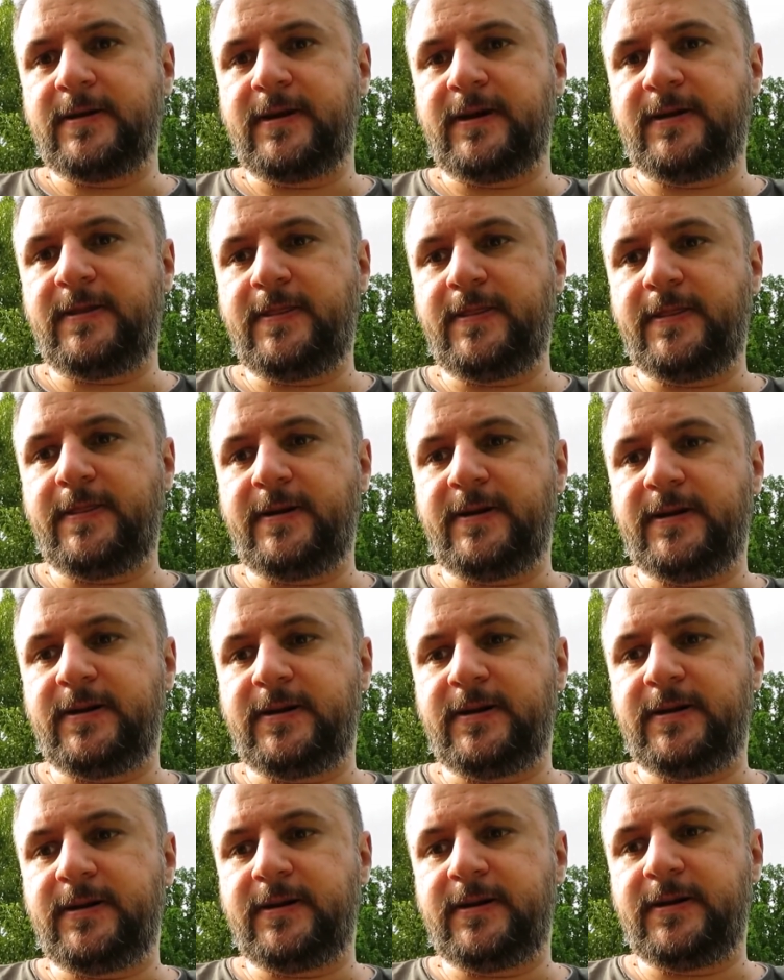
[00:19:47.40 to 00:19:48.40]
And
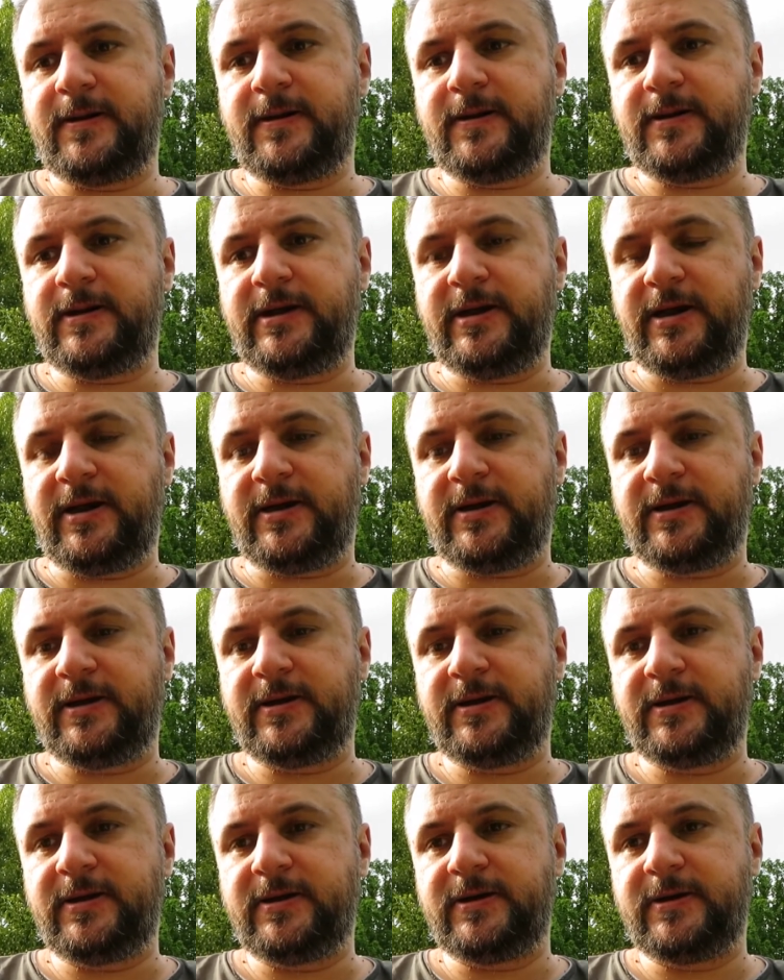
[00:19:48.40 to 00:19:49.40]
yeah,
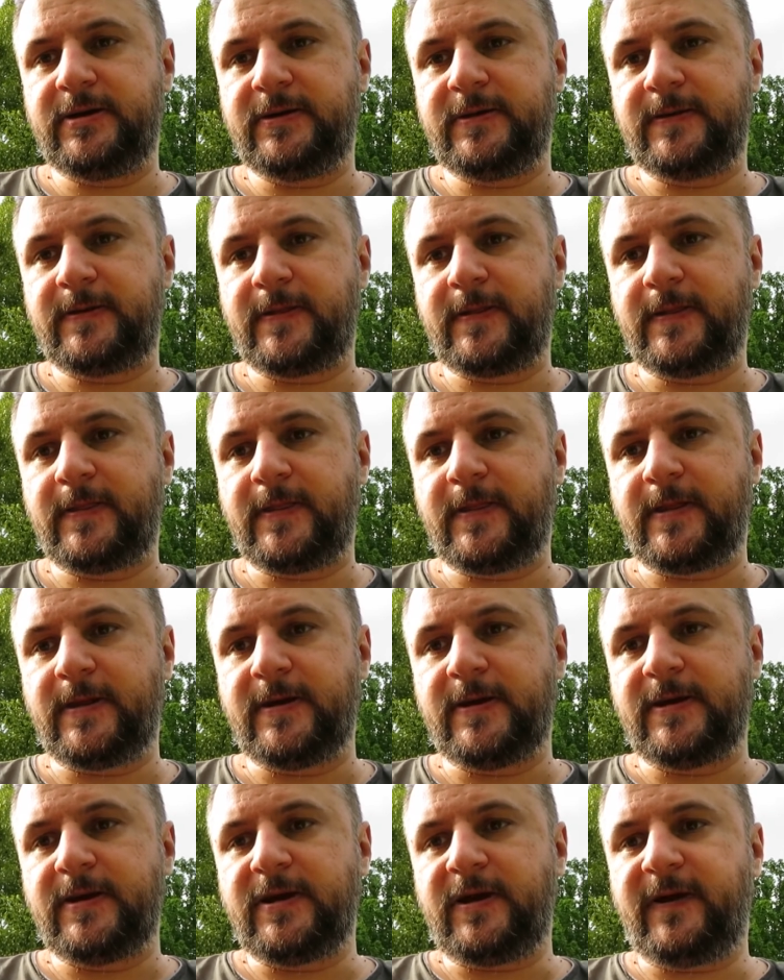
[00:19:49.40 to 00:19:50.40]

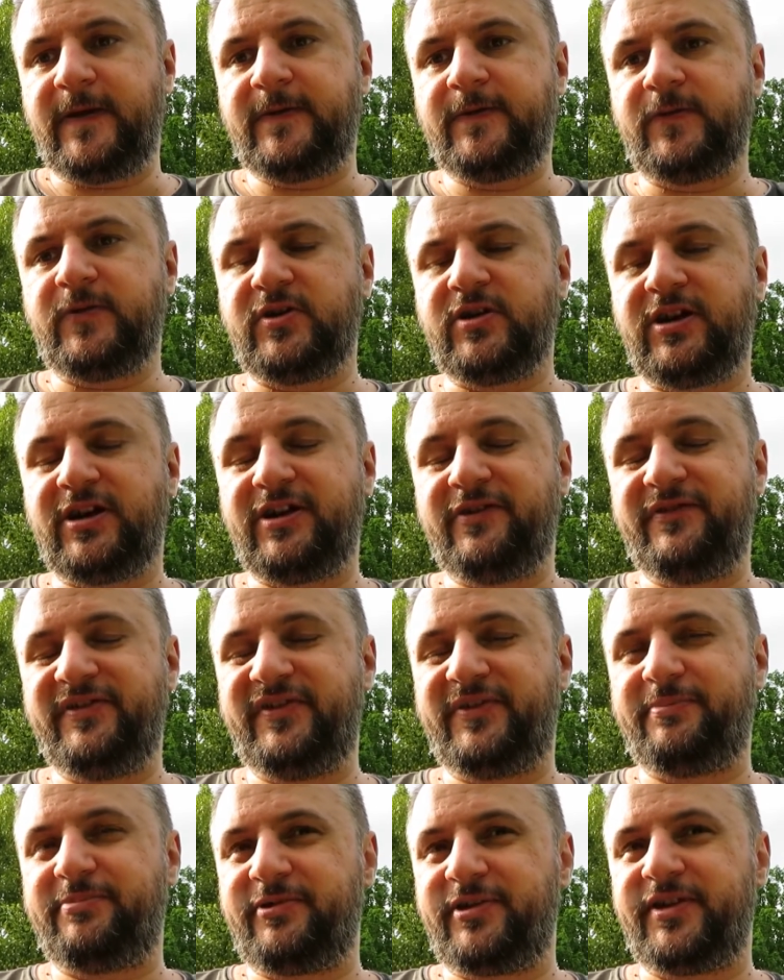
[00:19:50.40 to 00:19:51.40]
I took a lot of
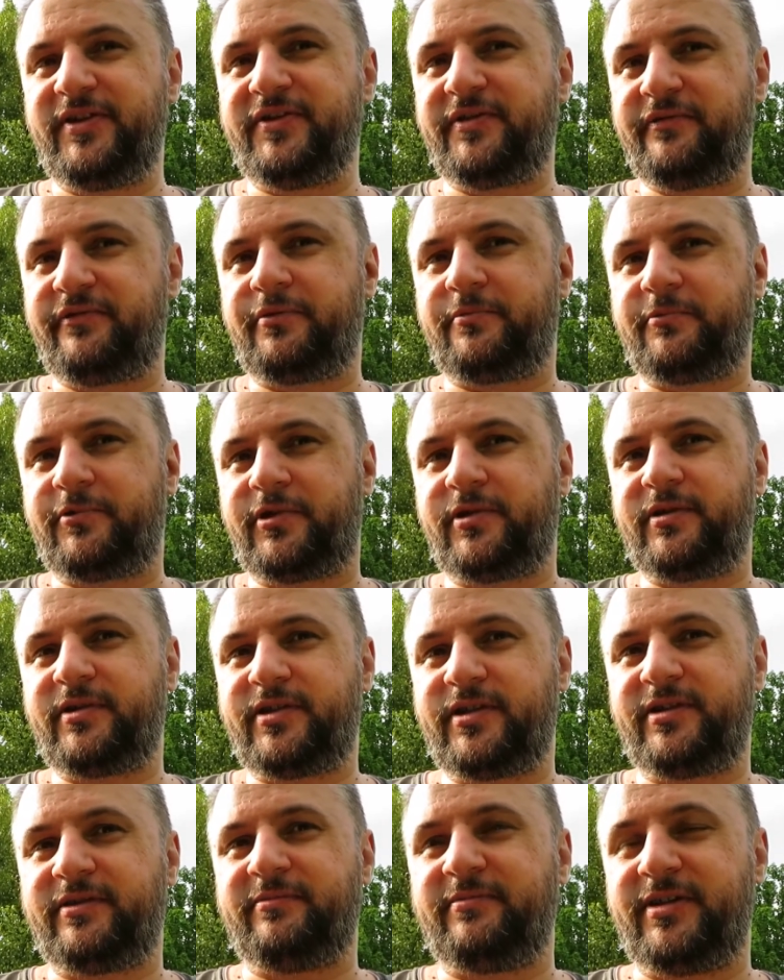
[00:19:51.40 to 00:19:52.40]
inspiration from Mortal
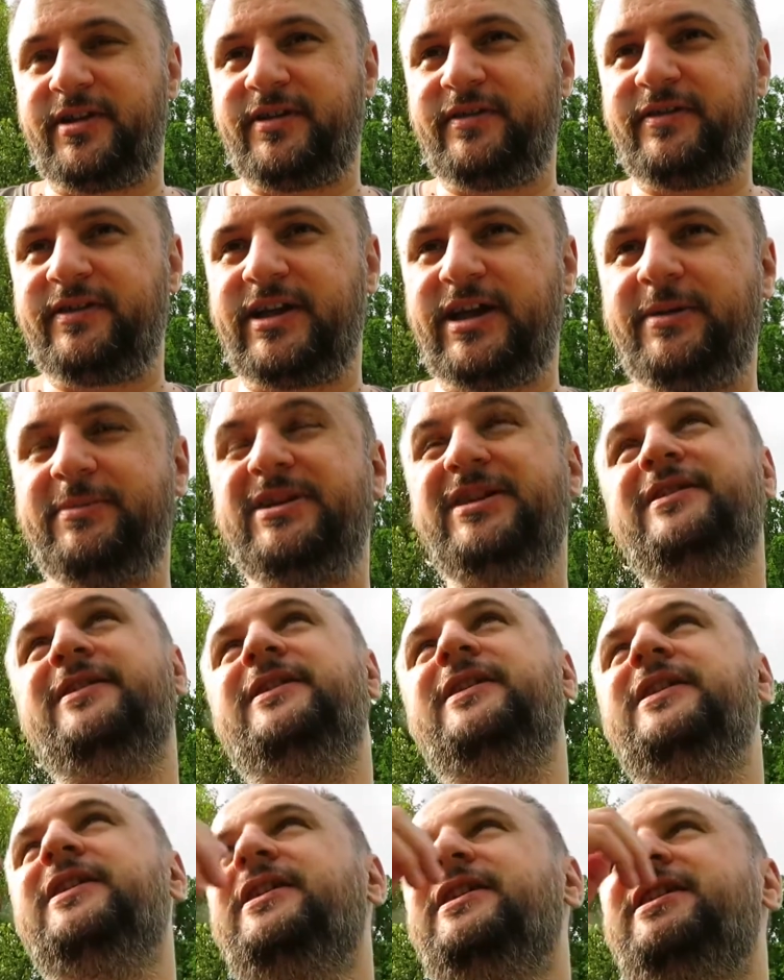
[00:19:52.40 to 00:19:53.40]
Kombat. I mean,